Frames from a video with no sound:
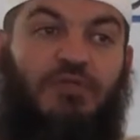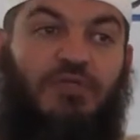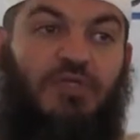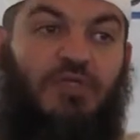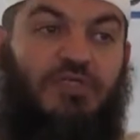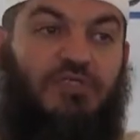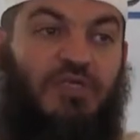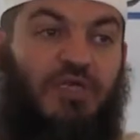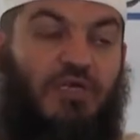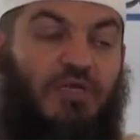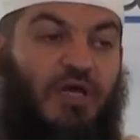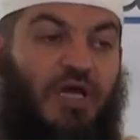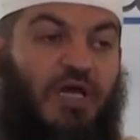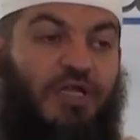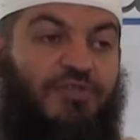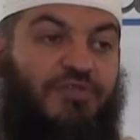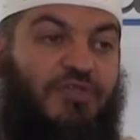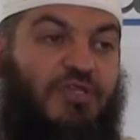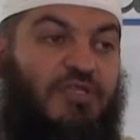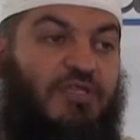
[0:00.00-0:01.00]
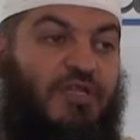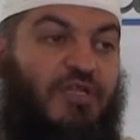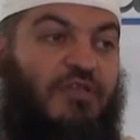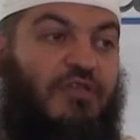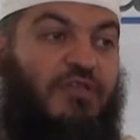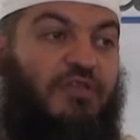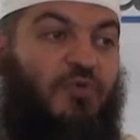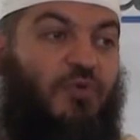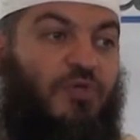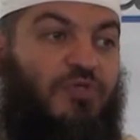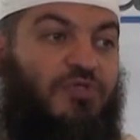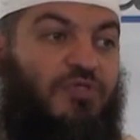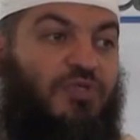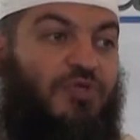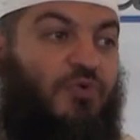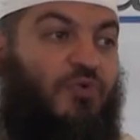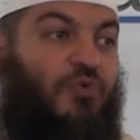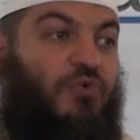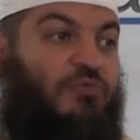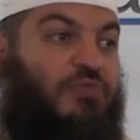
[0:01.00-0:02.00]
They say
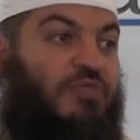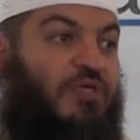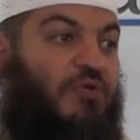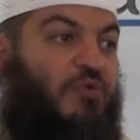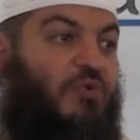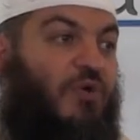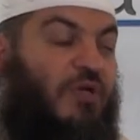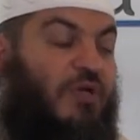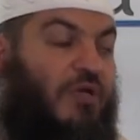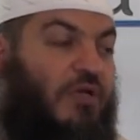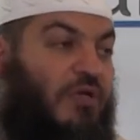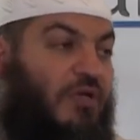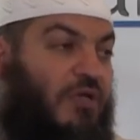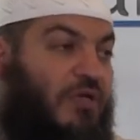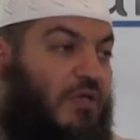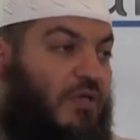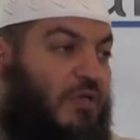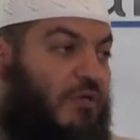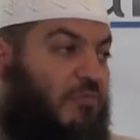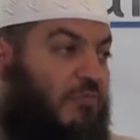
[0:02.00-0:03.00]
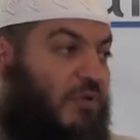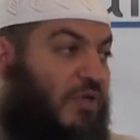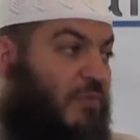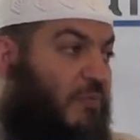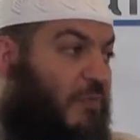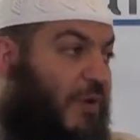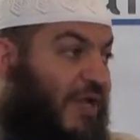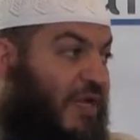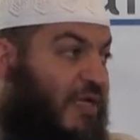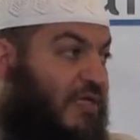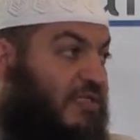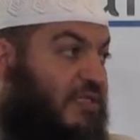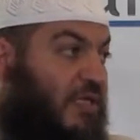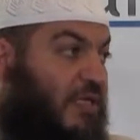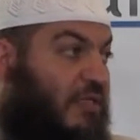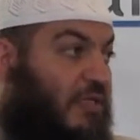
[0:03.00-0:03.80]
120 rooms in one big palace.